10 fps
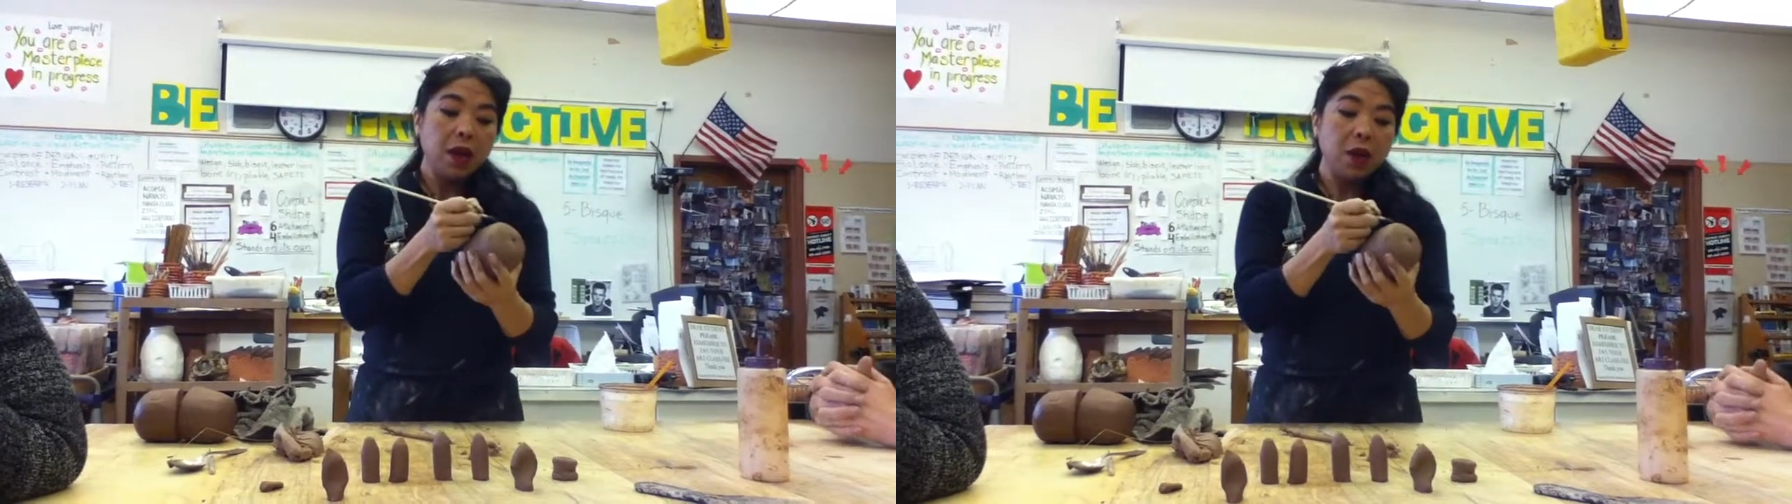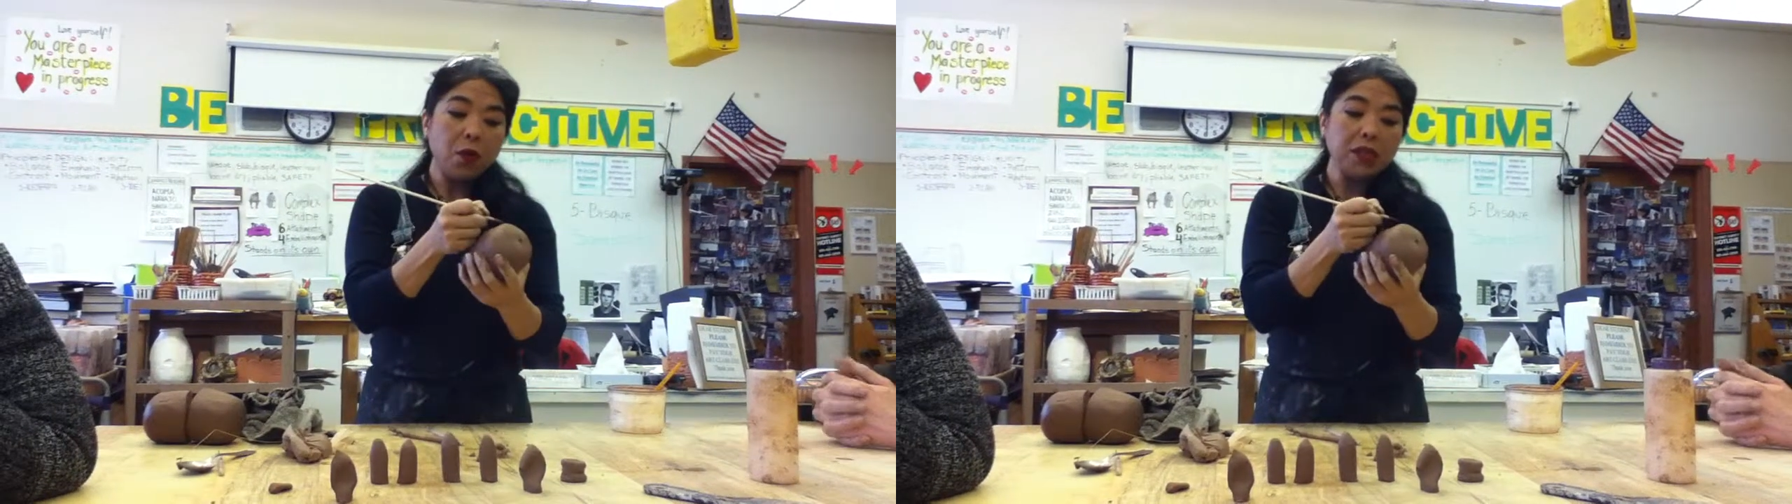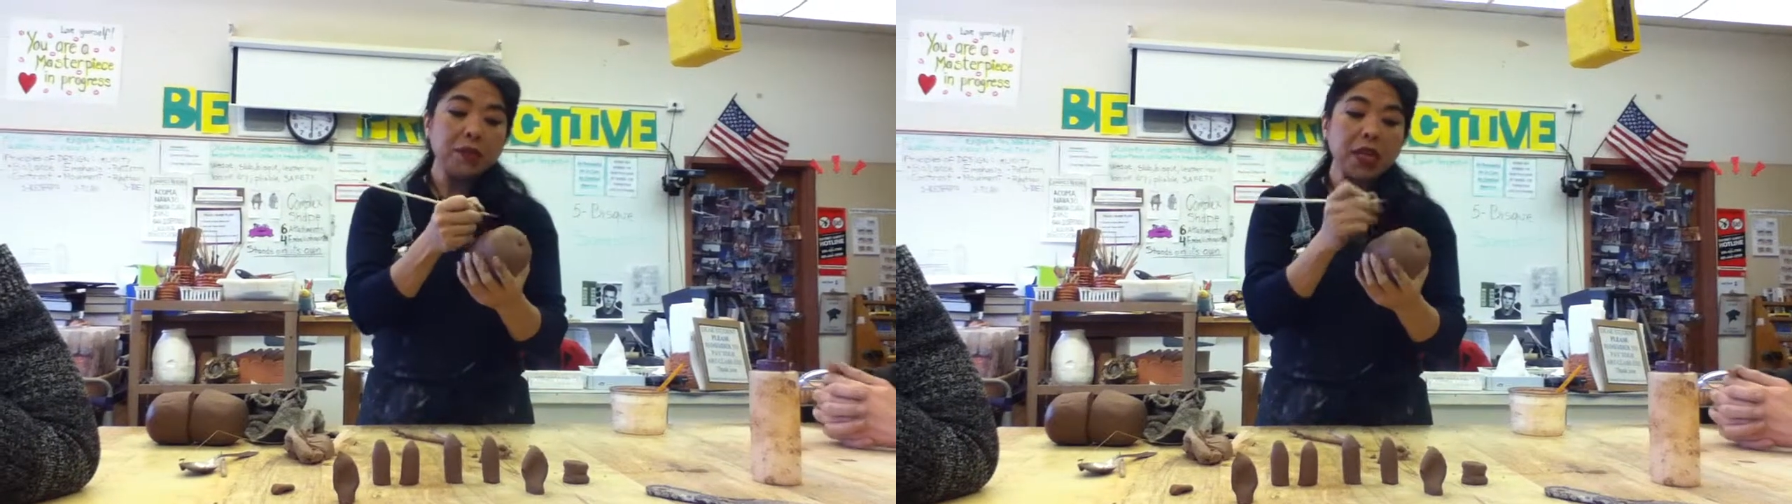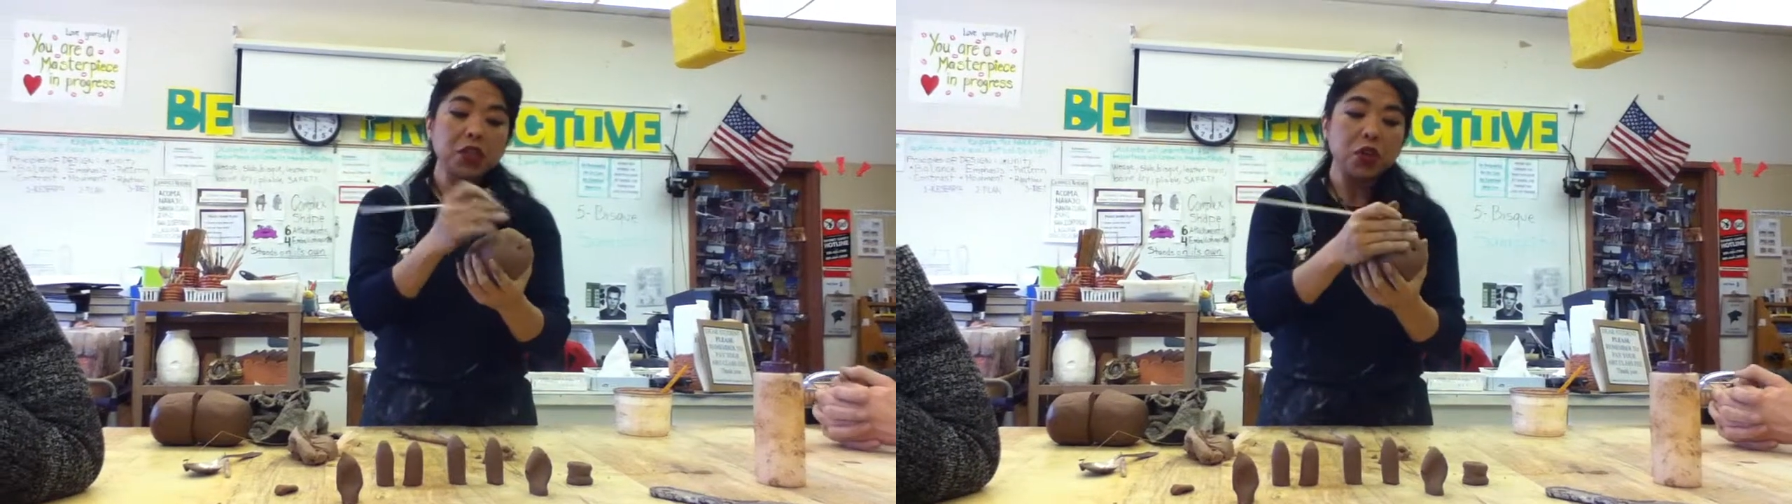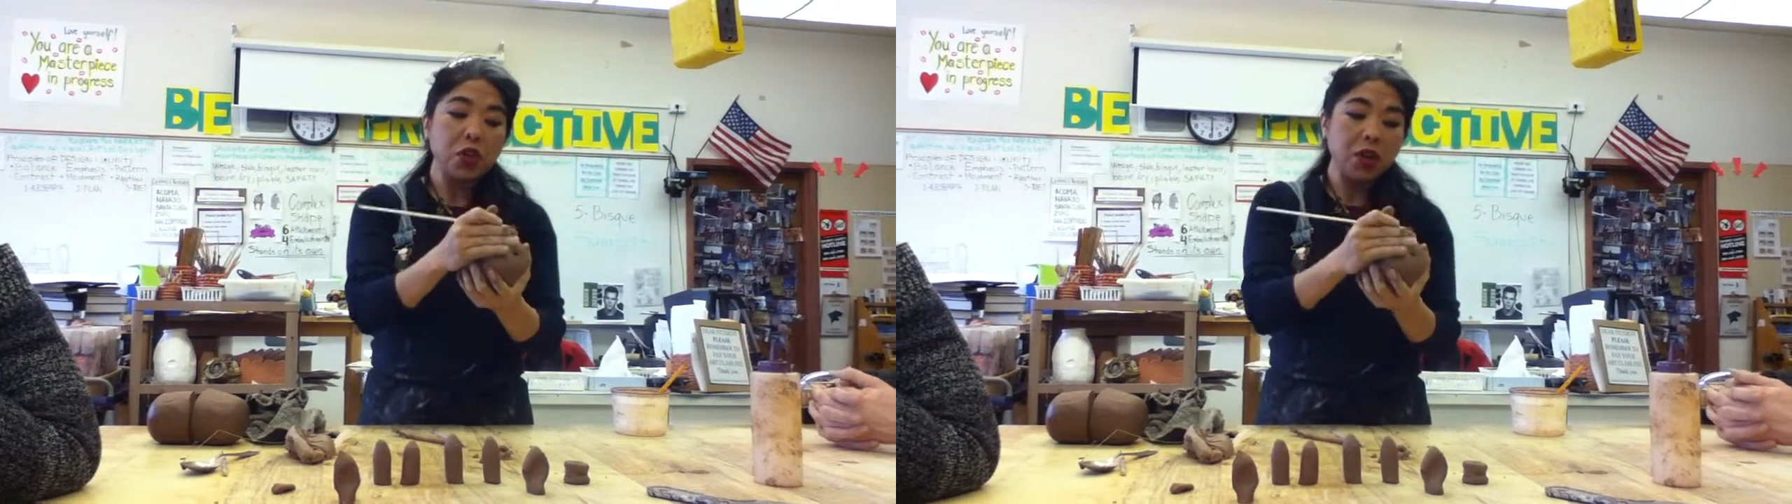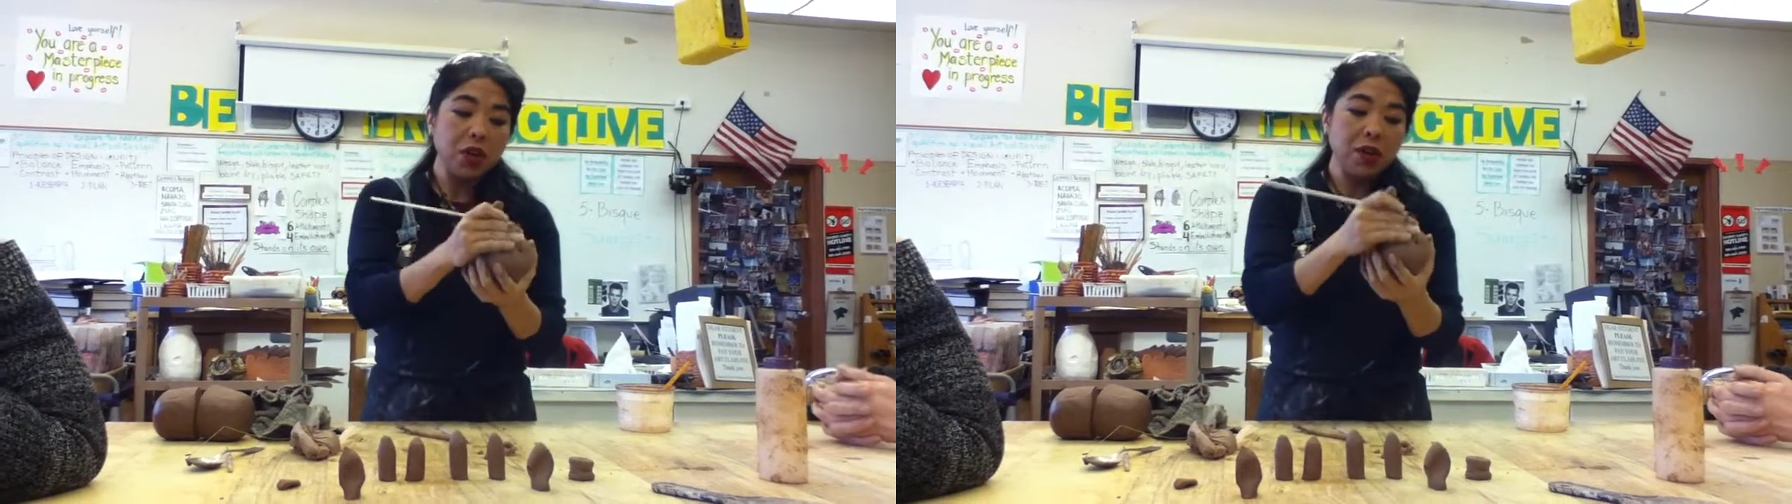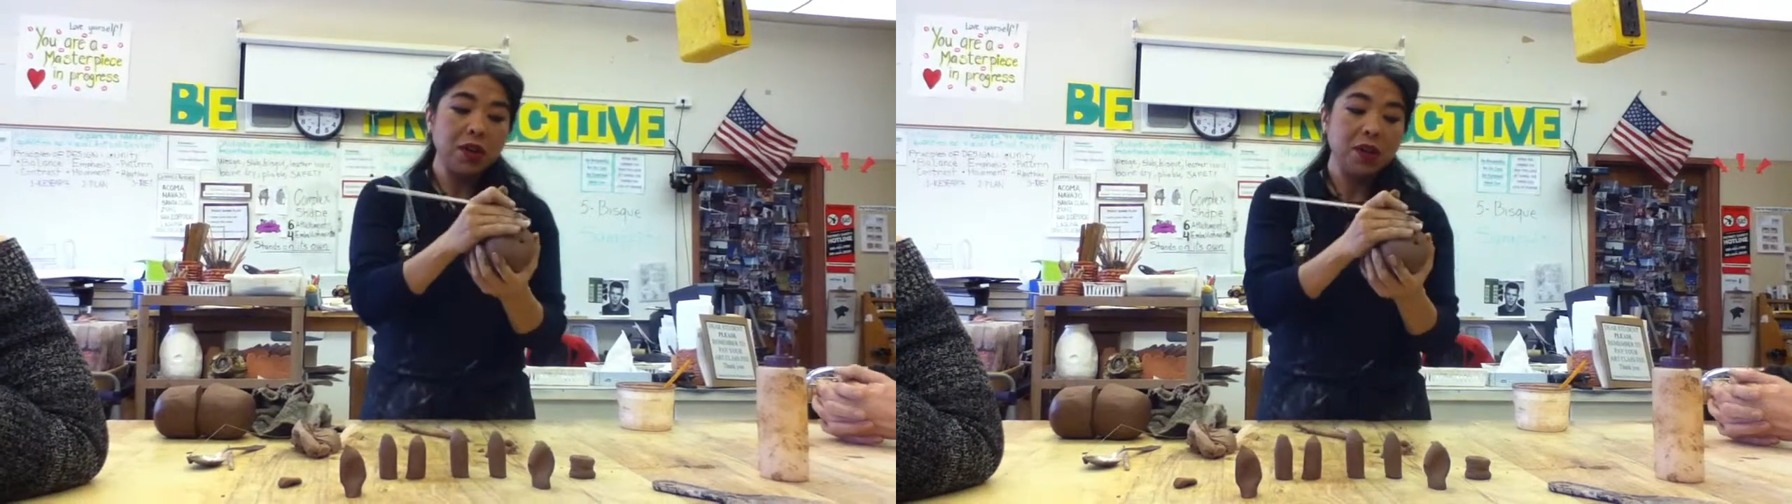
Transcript: Always make sure.